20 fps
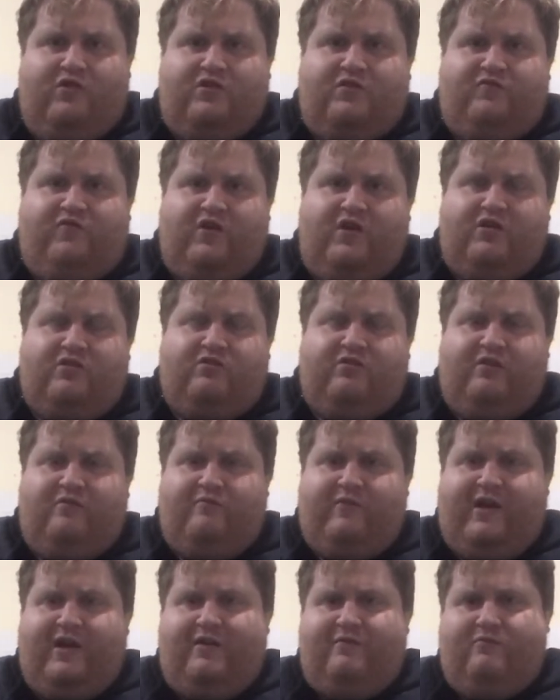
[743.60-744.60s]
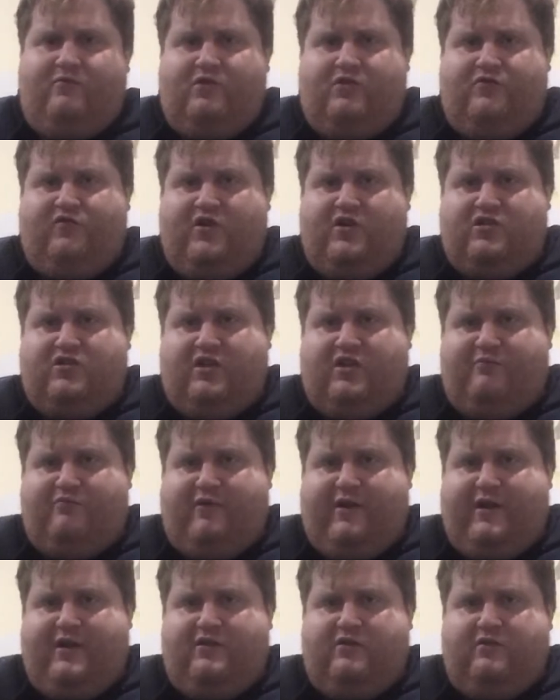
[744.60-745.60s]
virtually
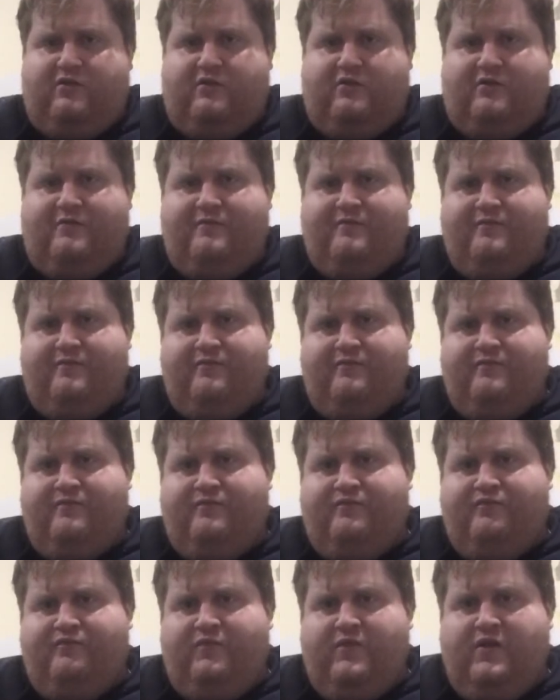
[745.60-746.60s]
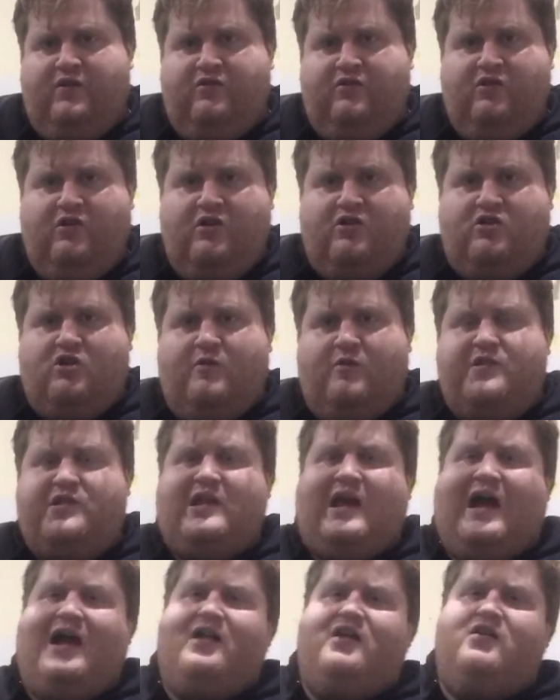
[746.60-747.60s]
brand new. YouTube
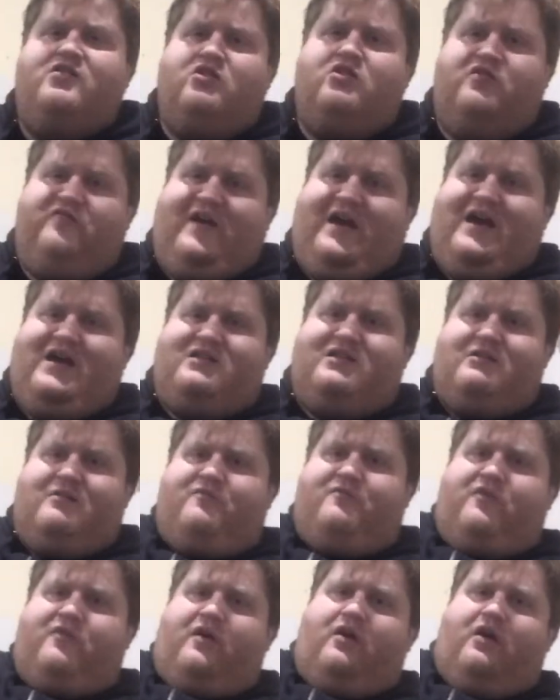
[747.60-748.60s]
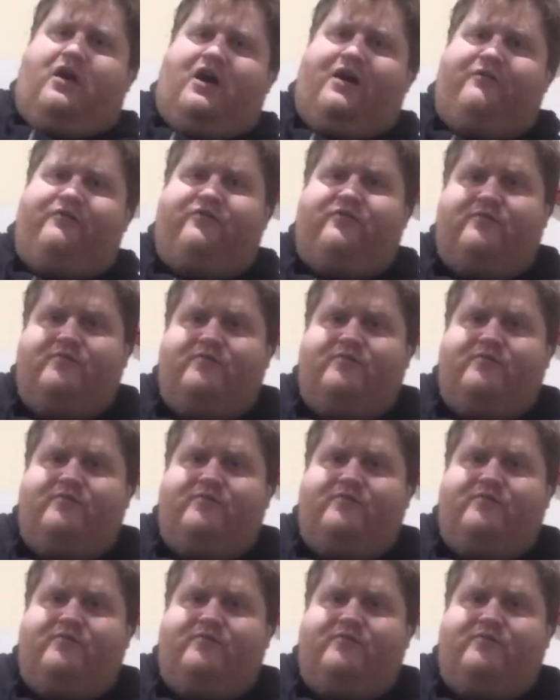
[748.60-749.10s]
started in 2005.